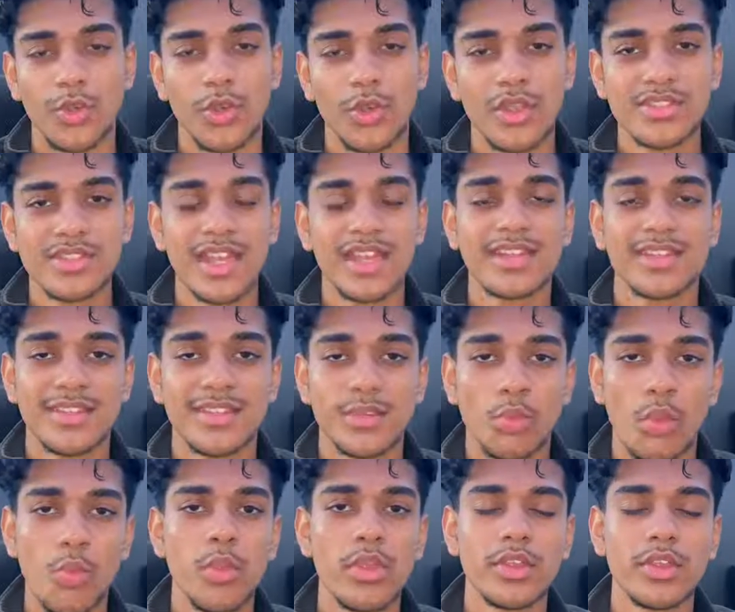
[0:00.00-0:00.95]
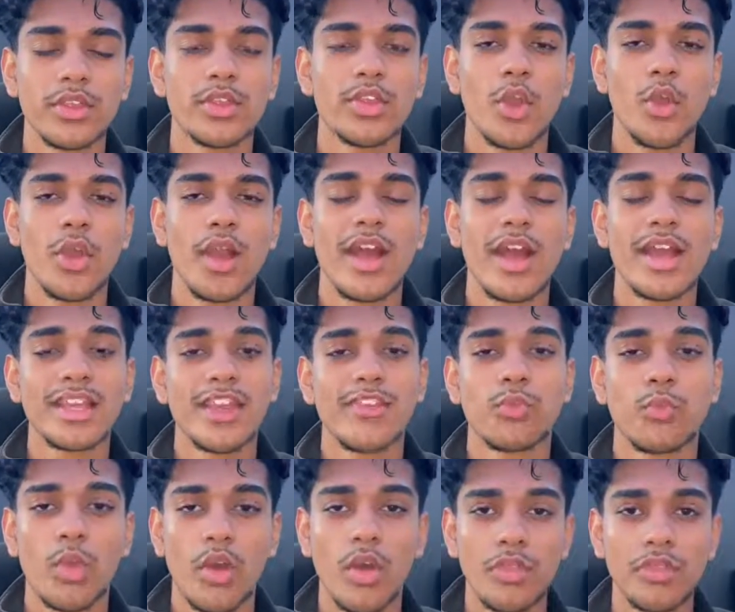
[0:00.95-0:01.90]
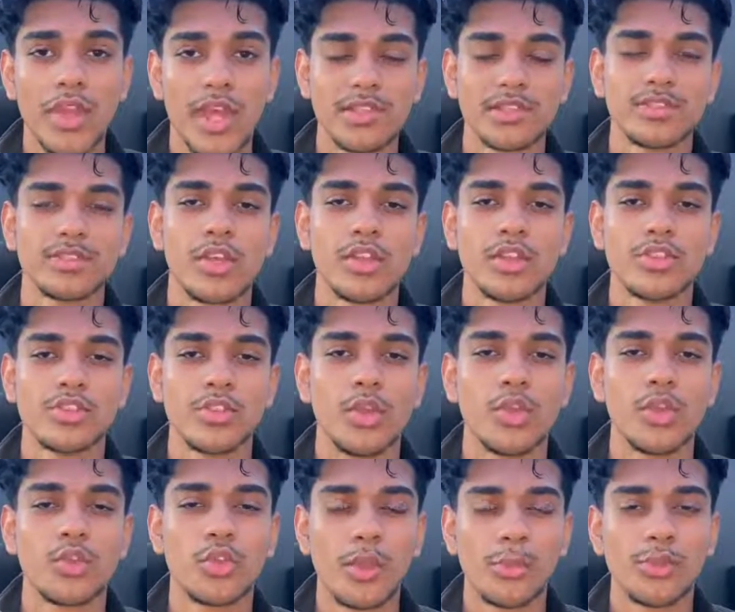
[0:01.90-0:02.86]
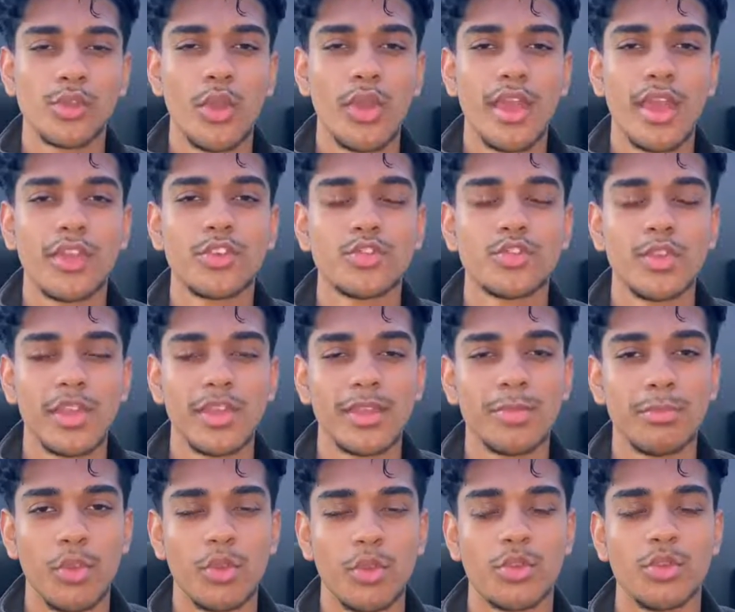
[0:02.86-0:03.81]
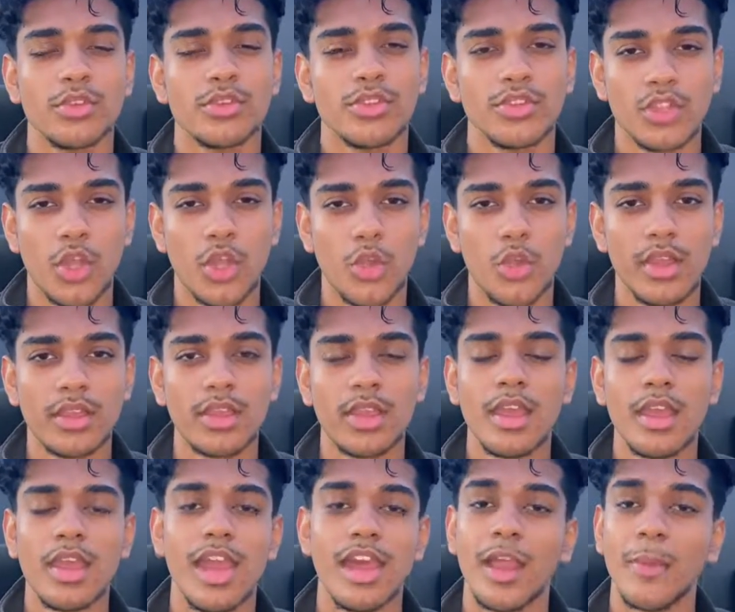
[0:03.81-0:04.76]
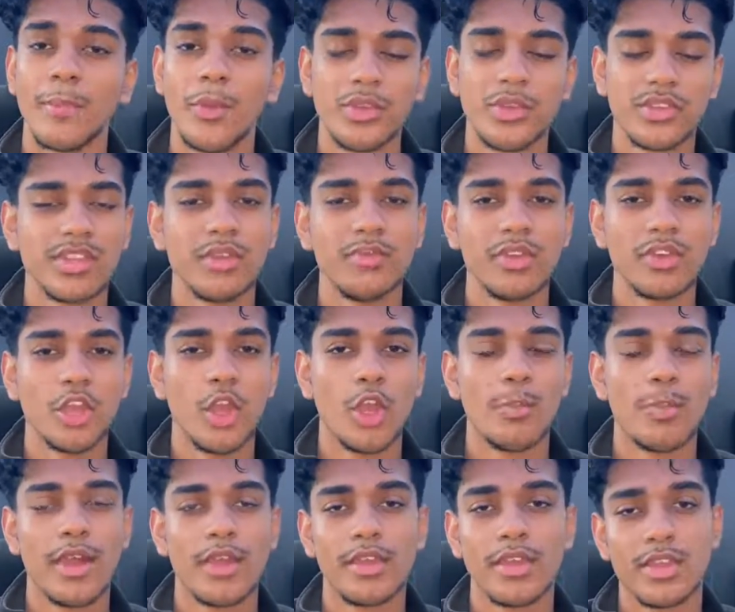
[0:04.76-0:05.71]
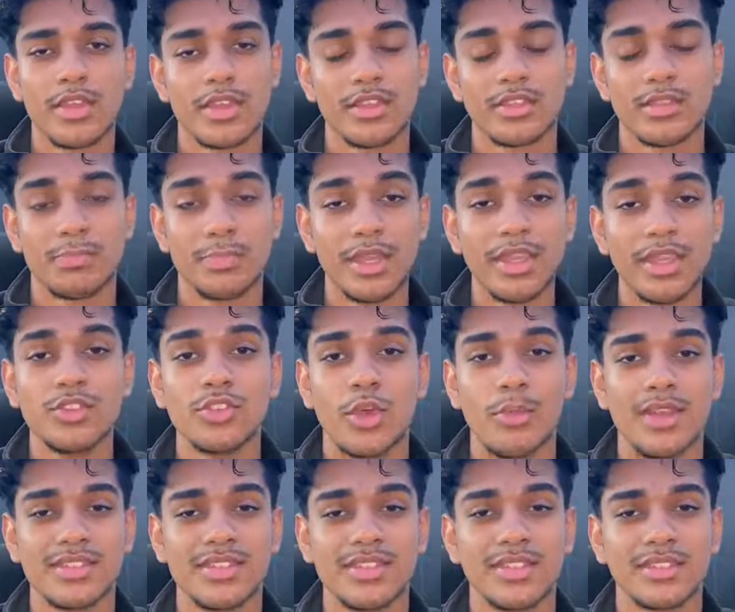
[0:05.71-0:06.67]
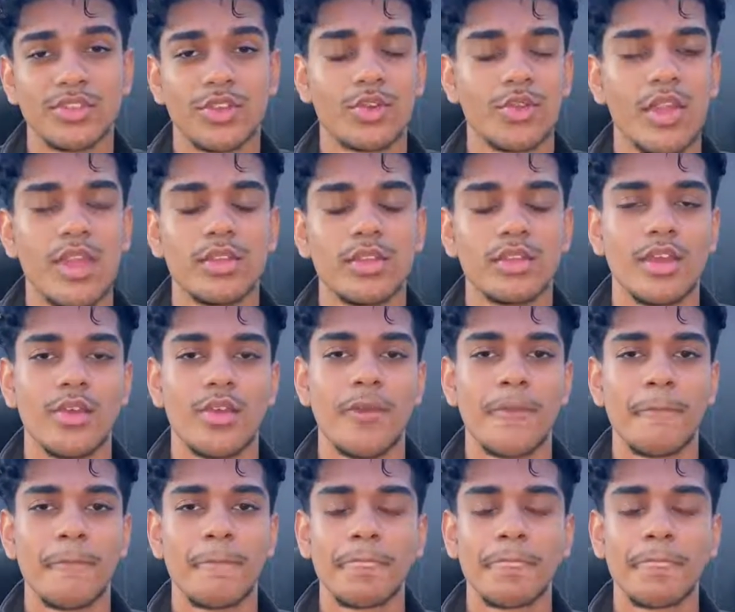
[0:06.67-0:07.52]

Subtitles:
Exactly 1 week ago, I gave $1,000 to a crypto AI trading bot called STOIC, and I posted a video about it. It's pinned on my TikTok right now.